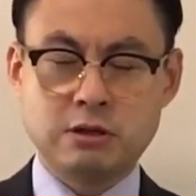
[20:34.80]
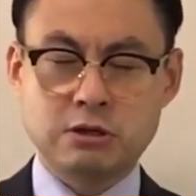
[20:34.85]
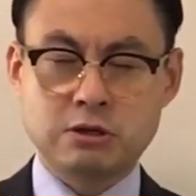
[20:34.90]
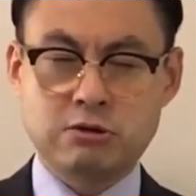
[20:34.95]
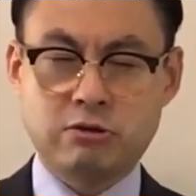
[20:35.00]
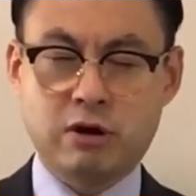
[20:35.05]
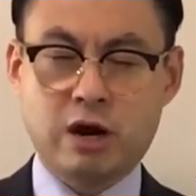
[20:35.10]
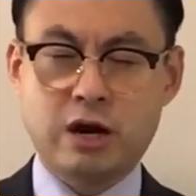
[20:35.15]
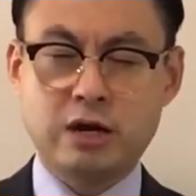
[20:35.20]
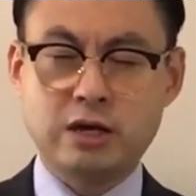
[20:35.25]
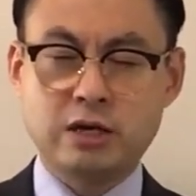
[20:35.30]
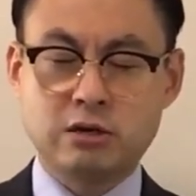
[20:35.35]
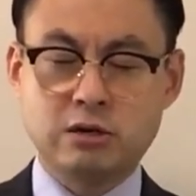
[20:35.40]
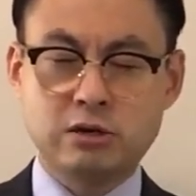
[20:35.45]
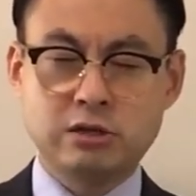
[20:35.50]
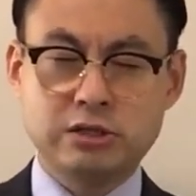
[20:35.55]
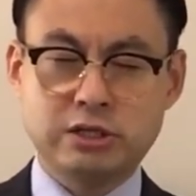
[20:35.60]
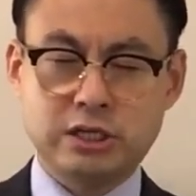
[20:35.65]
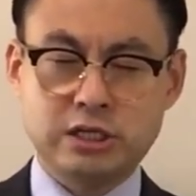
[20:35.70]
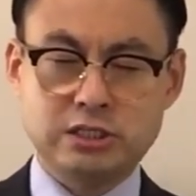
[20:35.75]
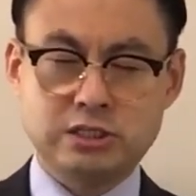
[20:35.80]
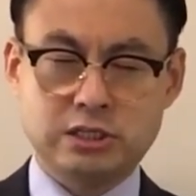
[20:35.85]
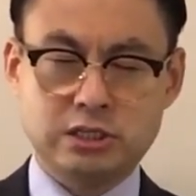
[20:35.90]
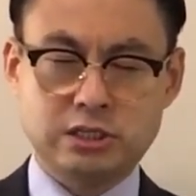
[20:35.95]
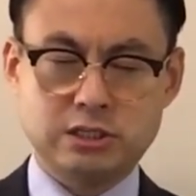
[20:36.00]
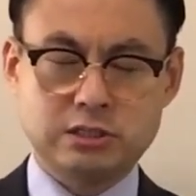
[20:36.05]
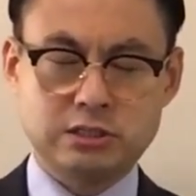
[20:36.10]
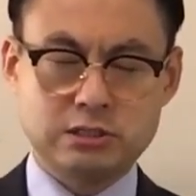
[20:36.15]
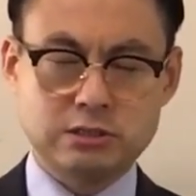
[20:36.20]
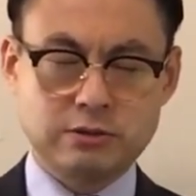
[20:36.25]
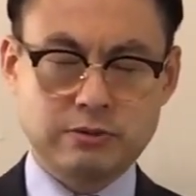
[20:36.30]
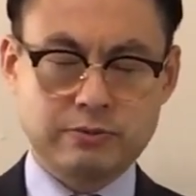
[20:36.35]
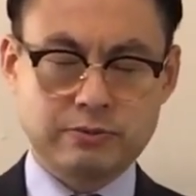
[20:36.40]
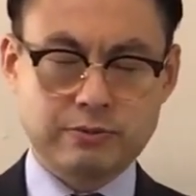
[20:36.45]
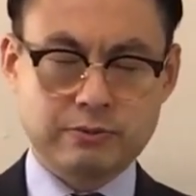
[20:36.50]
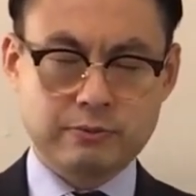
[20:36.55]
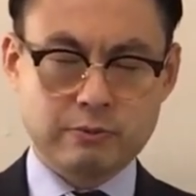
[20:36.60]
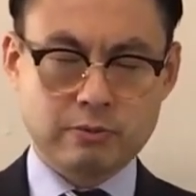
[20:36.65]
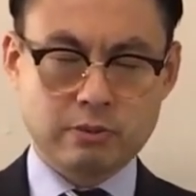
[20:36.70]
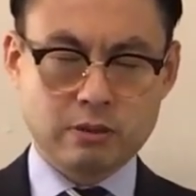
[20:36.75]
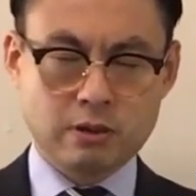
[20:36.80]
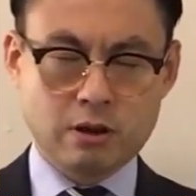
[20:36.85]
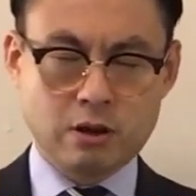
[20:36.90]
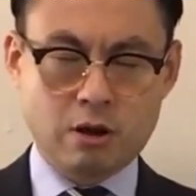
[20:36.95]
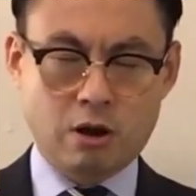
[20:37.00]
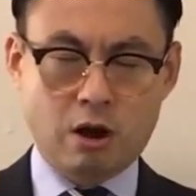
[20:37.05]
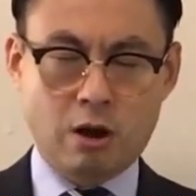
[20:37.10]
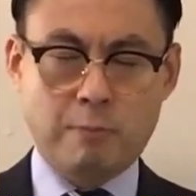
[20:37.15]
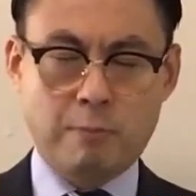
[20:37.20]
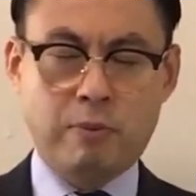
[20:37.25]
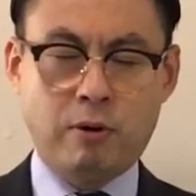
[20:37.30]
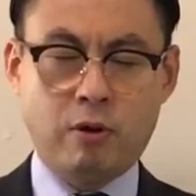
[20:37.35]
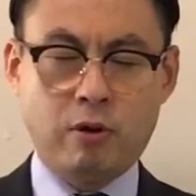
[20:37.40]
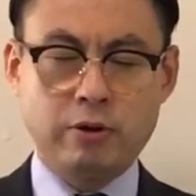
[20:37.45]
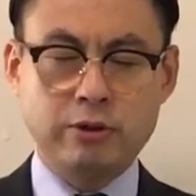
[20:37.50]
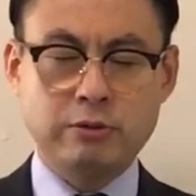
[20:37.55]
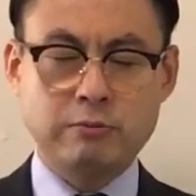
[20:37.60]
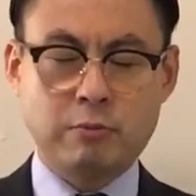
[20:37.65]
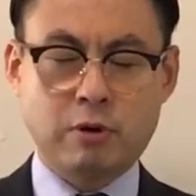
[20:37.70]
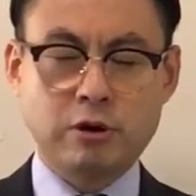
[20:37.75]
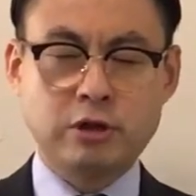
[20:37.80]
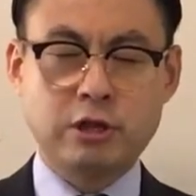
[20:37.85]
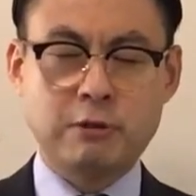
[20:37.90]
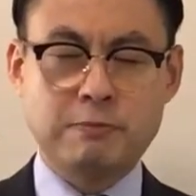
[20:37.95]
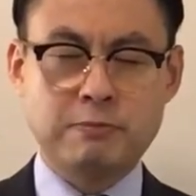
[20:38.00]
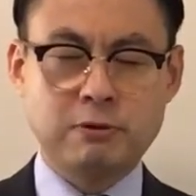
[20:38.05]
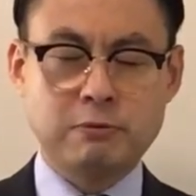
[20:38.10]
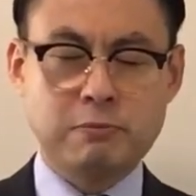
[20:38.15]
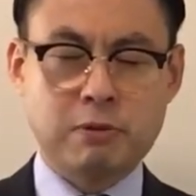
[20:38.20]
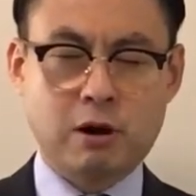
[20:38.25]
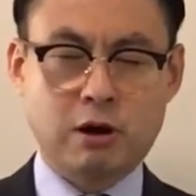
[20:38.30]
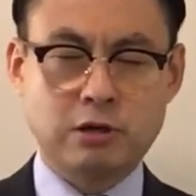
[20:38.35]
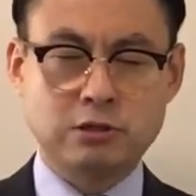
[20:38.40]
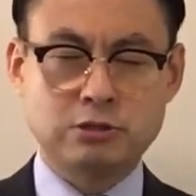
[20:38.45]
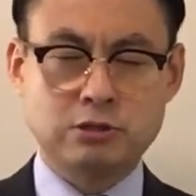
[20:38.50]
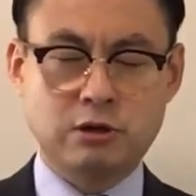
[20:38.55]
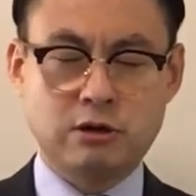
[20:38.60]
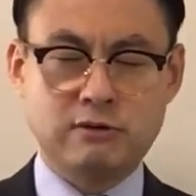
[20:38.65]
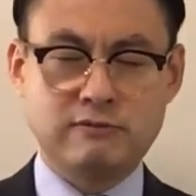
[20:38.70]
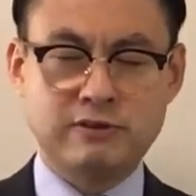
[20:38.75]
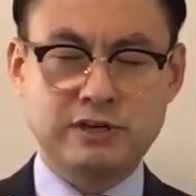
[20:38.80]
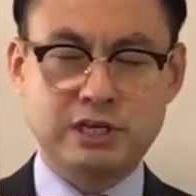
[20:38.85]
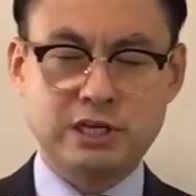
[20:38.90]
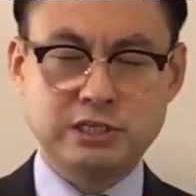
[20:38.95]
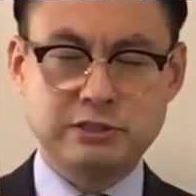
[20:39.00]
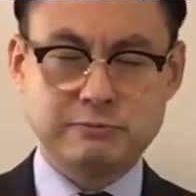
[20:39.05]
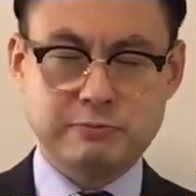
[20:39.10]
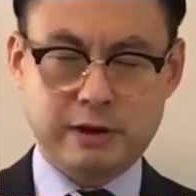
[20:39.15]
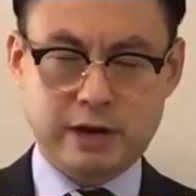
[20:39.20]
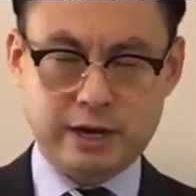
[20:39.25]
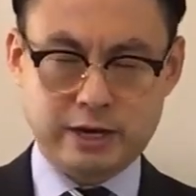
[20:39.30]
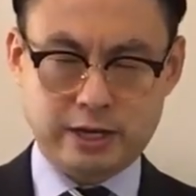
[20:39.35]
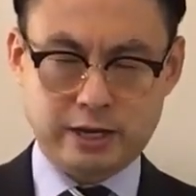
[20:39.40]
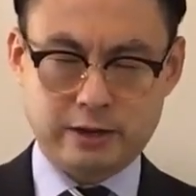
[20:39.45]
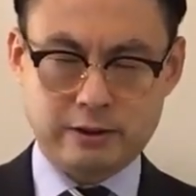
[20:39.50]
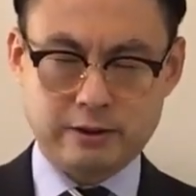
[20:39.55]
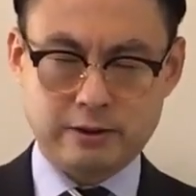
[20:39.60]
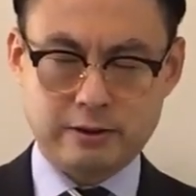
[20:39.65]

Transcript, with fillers: chronic disease upon multiple parts of his body.